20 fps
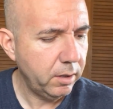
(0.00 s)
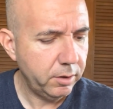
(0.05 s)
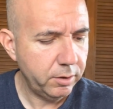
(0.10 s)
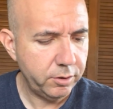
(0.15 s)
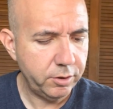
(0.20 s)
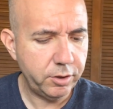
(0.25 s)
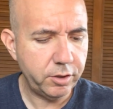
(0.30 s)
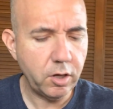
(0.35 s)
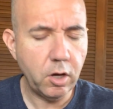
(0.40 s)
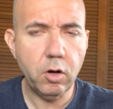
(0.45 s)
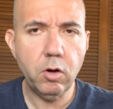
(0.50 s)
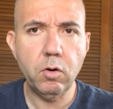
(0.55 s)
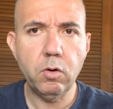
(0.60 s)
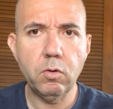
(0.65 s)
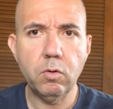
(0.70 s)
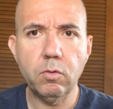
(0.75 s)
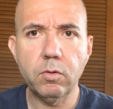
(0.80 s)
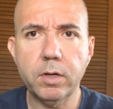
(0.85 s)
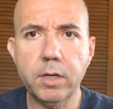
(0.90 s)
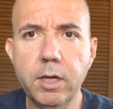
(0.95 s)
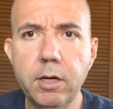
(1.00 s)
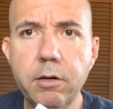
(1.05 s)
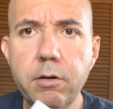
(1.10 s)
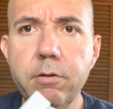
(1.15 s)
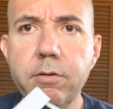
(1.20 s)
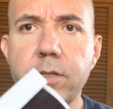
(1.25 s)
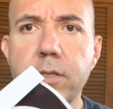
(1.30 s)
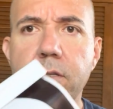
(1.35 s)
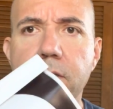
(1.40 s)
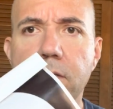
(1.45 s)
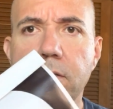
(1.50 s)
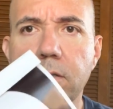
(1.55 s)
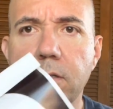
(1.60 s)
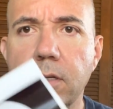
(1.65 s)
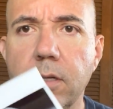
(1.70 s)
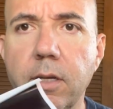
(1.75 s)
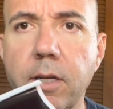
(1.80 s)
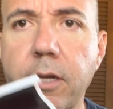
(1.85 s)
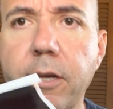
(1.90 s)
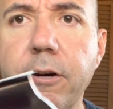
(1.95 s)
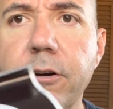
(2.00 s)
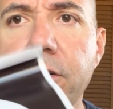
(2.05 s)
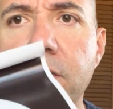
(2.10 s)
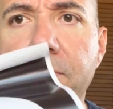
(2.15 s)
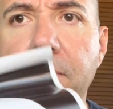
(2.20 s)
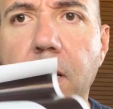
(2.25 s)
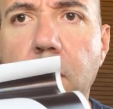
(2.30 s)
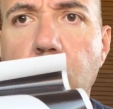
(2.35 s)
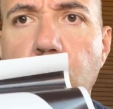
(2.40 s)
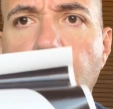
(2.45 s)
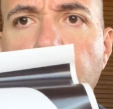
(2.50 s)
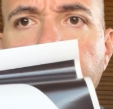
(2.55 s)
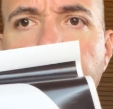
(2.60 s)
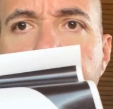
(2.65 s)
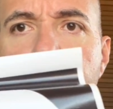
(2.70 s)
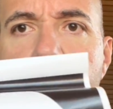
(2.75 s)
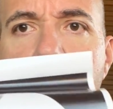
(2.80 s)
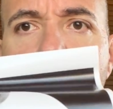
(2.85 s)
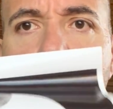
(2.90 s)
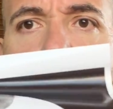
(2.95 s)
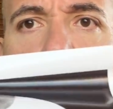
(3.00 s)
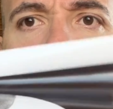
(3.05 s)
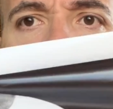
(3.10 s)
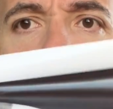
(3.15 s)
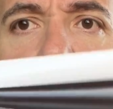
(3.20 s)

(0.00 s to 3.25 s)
So here's my wrist.